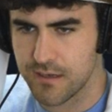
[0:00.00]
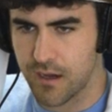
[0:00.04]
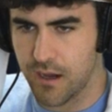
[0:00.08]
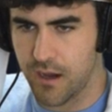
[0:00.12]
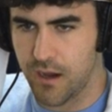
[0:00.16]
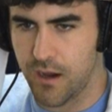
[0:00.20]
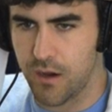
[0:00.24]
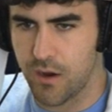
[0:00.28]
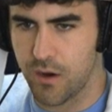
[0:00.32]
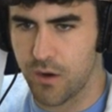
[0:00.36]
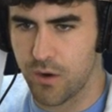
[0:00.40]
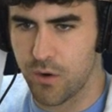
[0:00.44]

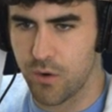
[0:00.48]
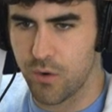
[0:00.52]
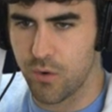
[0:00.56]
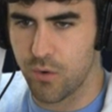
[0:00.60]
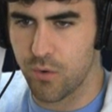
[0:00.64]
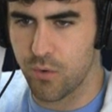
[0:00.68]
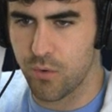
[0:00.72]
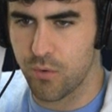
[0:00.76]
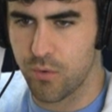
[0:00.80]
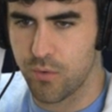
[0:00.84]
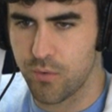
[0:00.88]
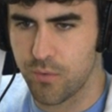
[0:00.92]

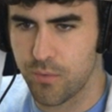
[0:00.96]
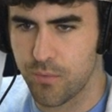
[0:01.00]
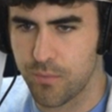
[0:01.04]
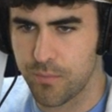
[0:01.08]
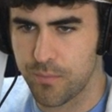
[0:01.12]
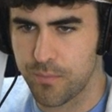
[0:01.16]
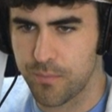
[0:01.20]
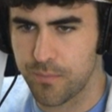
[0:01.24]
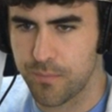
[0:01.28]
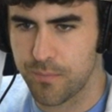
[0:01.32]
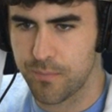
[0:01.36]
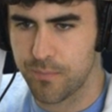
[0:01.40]
Oh!
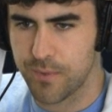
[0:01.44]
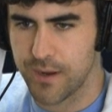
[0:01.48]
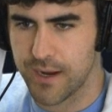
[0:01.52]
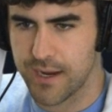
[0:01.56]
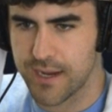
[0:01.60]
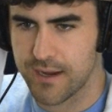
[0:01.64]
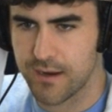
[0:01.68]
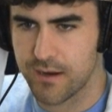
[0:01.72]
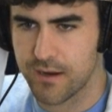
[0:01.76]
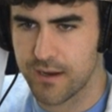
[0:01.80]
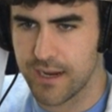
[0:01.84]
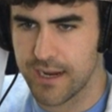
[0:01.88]
I,
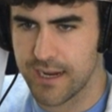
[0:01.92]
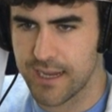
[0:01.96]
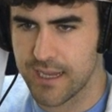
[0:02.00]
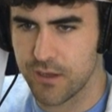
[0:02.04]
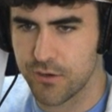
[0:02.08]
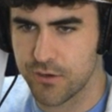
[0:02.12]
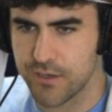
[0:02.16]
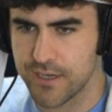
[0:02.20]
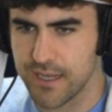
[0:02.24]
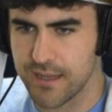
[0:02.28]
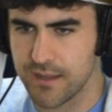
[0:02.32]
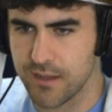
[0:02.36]
I
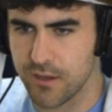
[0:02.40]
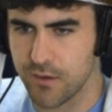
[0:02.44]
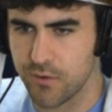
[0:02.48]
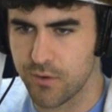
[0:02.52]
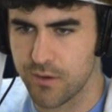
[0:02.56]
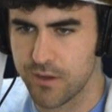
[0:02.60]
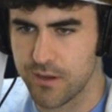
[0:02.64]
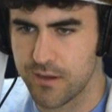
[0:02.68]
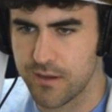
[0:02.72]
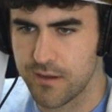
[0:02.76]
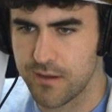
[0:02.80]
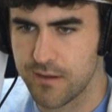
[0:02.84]
killed yellow.
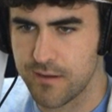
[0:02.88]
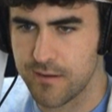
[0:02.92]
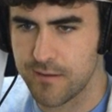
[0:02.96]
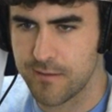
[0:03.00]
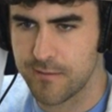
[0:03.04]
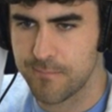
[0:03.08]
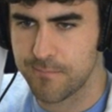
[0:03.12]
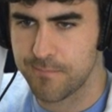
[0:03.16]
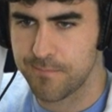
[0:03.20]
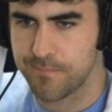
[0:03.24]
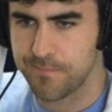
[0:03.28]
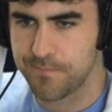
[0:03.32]

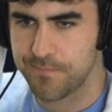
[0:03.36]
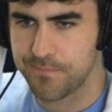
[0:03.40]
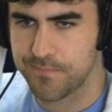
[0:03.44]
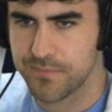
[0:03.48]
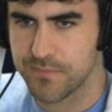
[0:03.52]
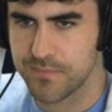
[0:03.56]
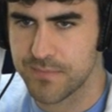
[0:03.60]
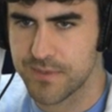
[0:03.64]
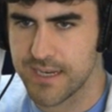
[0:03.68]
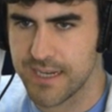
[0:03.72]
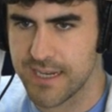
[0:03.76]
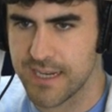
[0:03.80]

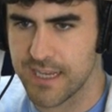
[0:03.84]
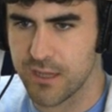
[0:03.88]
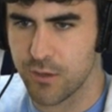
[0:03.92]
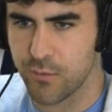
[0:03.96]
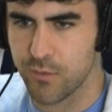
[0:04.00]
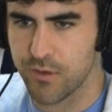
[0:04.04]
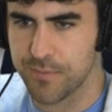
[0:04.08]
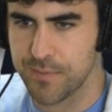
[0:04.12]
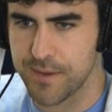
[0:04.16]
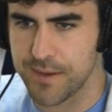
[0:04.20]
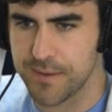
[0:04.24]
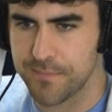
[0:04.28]
Take yellow
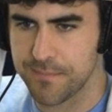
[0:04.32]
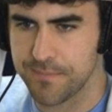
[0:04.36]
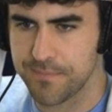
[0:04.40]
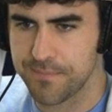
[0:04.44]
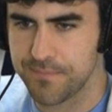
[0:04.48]
with me.